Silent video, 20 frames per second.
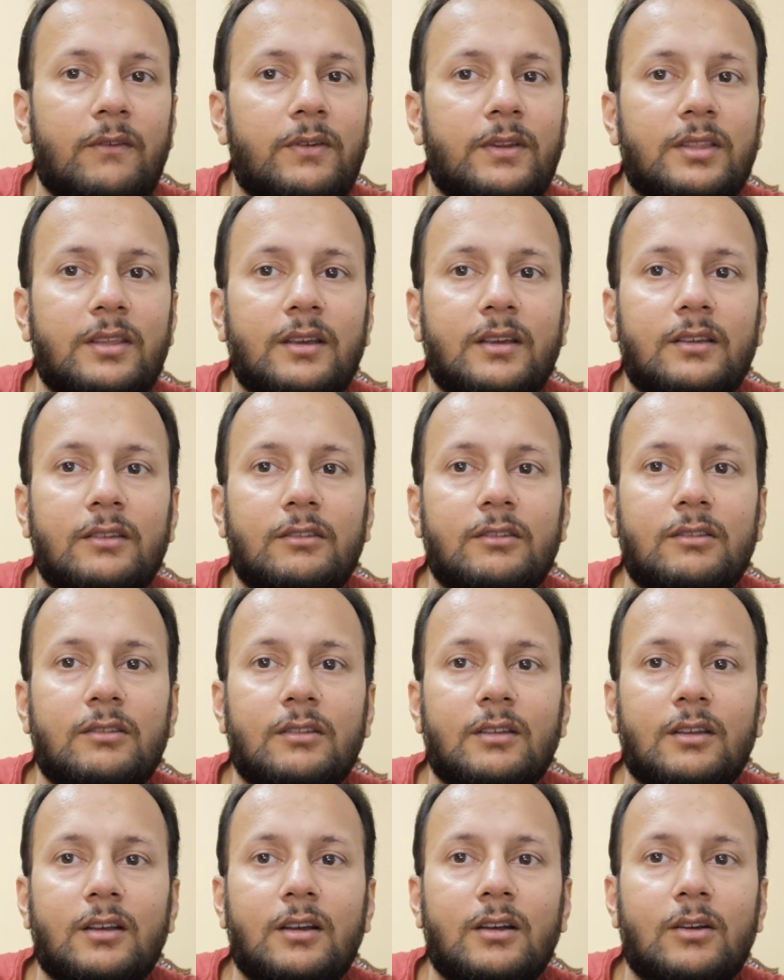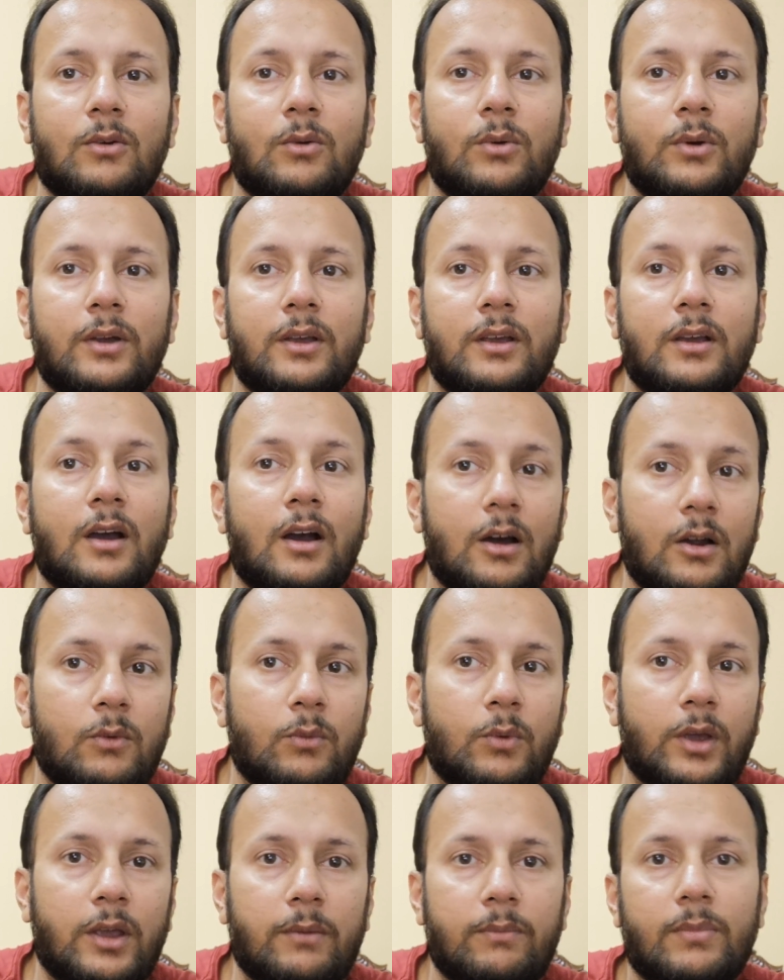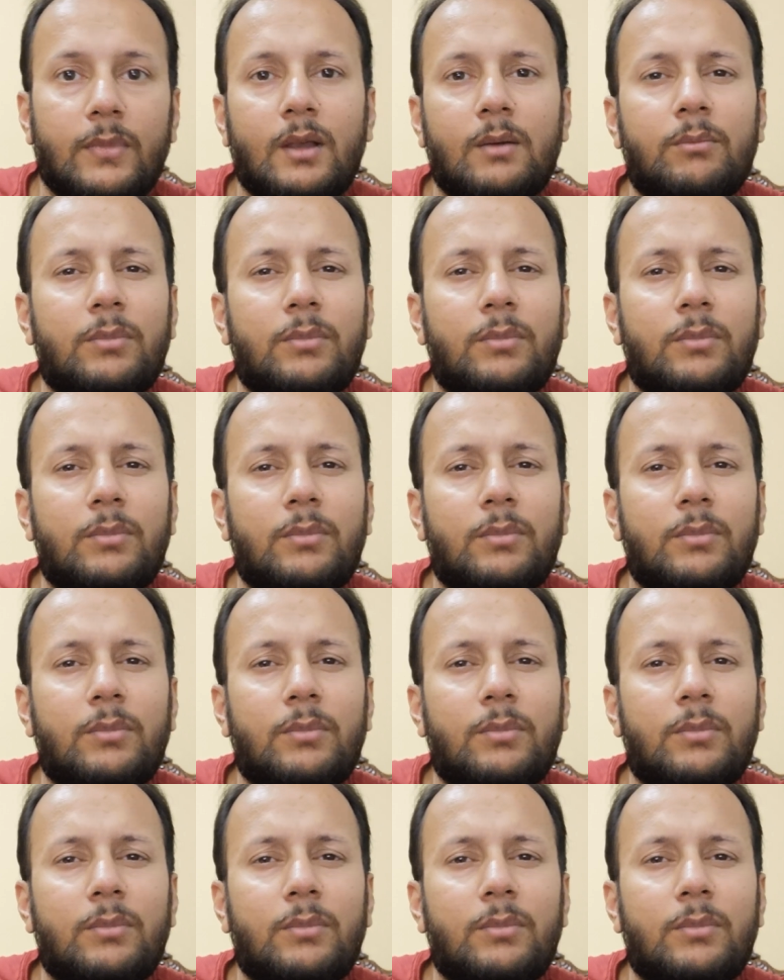everything is going her way